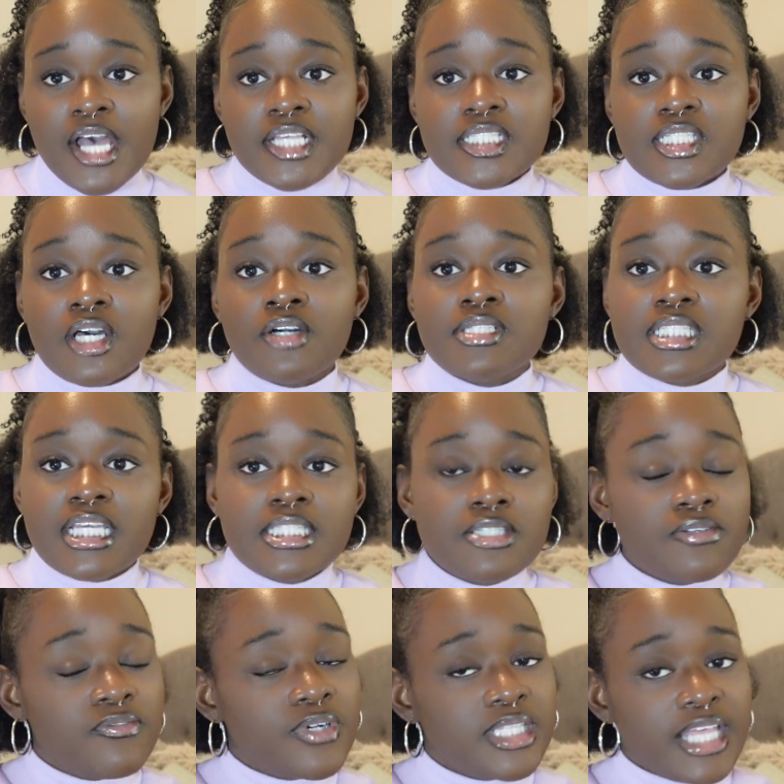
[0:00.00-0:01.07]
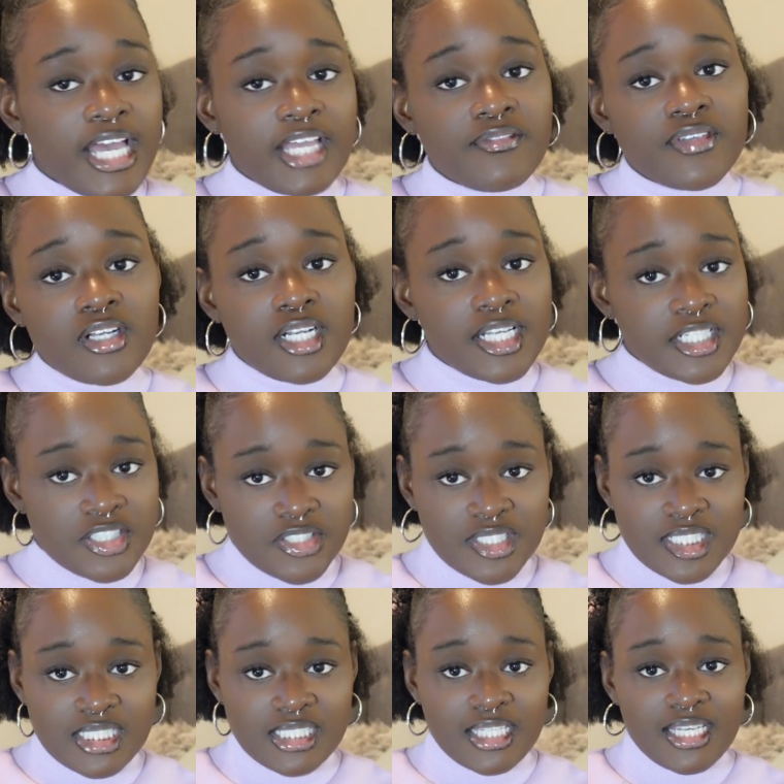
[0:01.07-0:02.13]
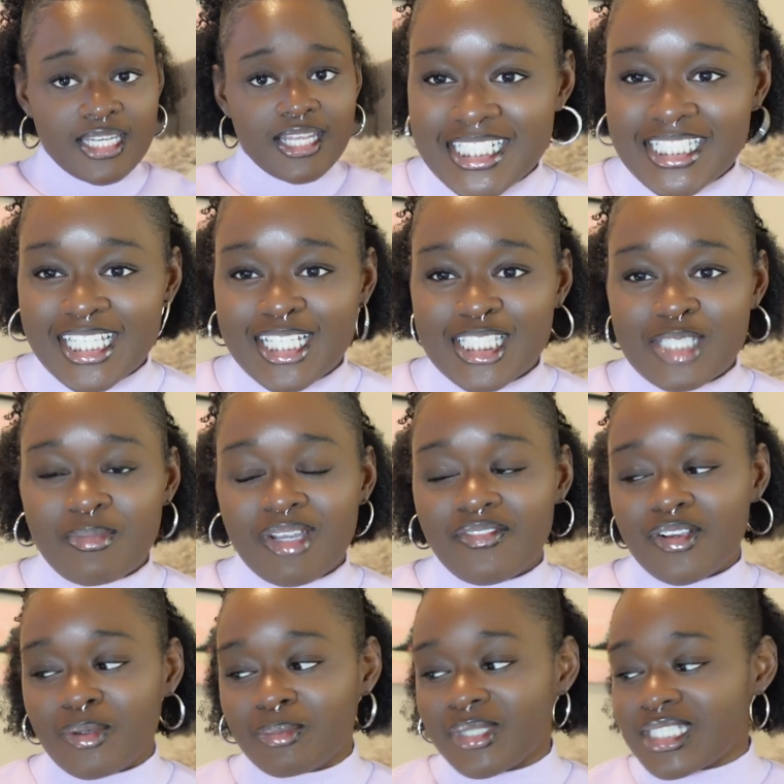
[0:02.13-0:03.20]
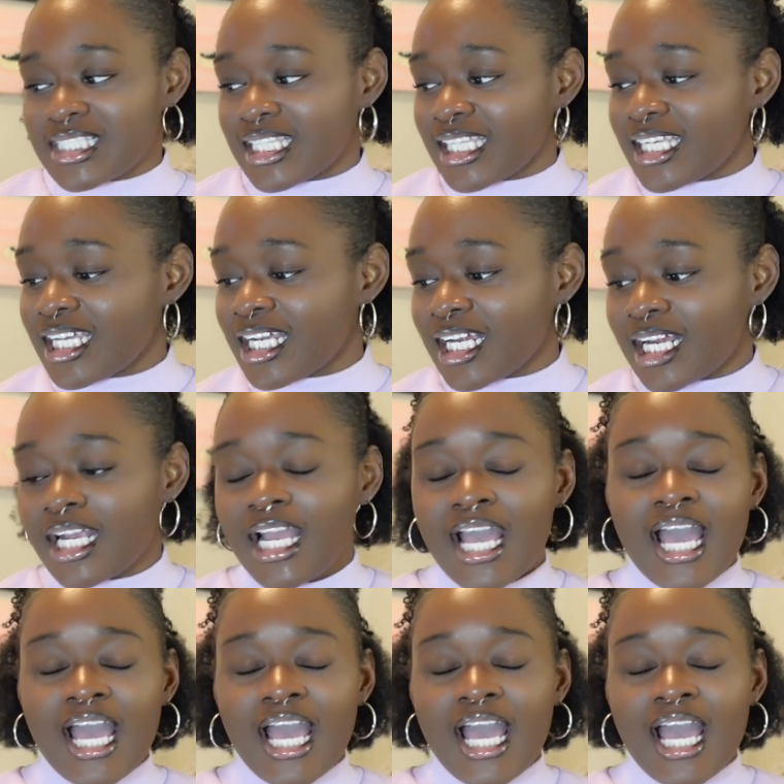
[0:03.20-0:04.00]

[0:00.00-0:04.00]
So stay tuned for that if you're interested. Just get into my favorite books of the year.